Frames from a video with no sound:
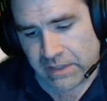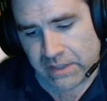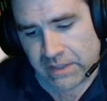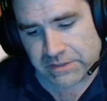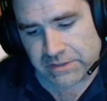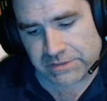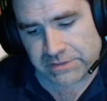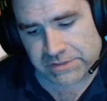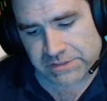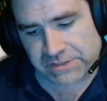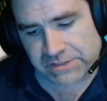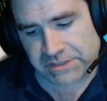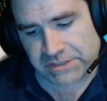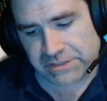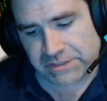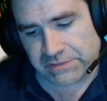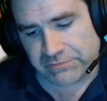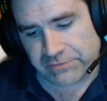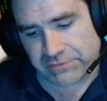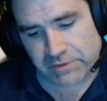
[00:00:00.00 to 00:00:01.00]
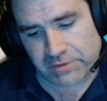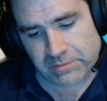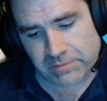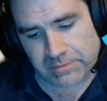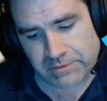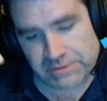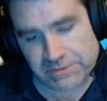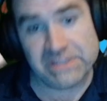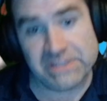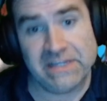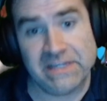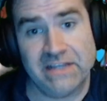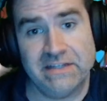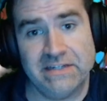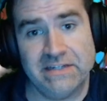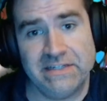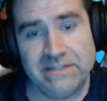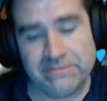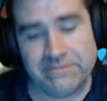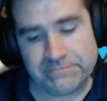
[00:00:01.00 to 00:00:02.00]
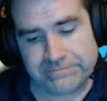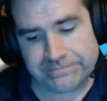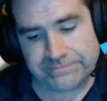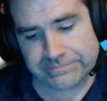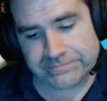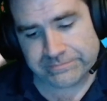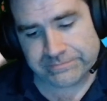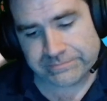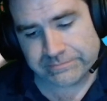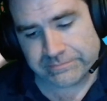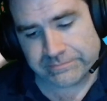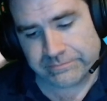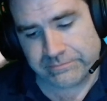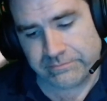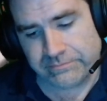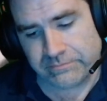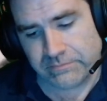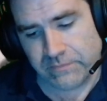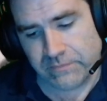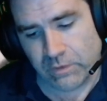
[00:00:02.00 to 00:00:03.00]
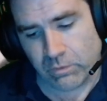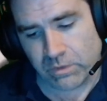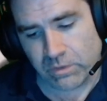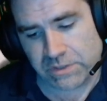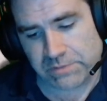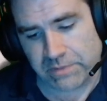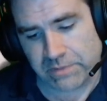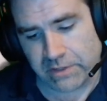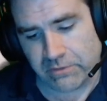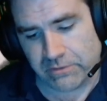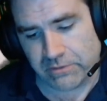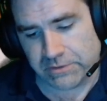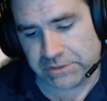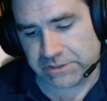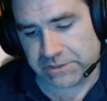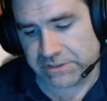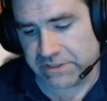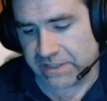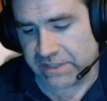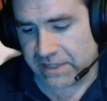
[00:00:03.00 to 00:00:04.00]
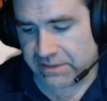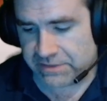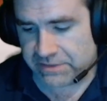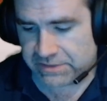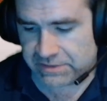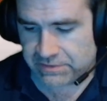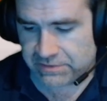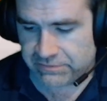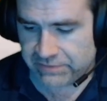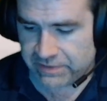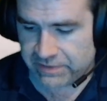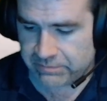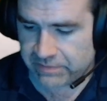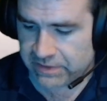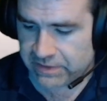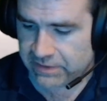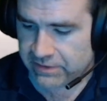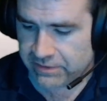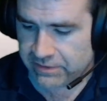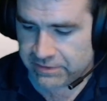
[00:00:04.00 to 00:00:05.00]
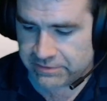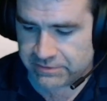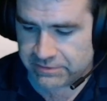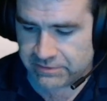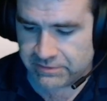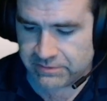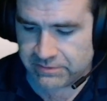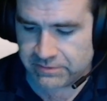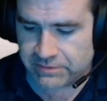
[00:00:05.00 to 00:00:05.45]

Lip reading: There's a section for your personality. What is my origin and how does it affect my character?